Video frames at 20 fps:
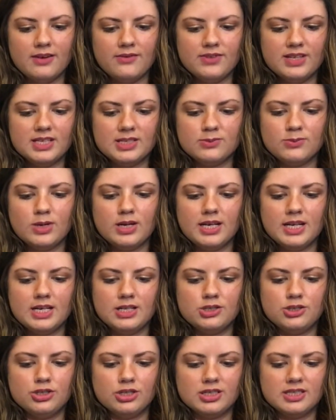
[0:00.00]
of this one
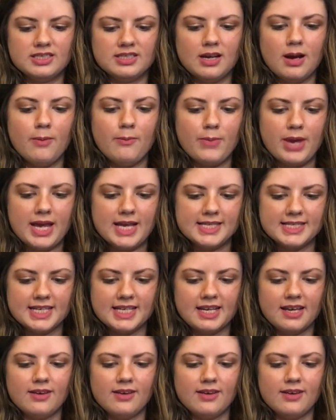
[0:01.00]
is just amazing.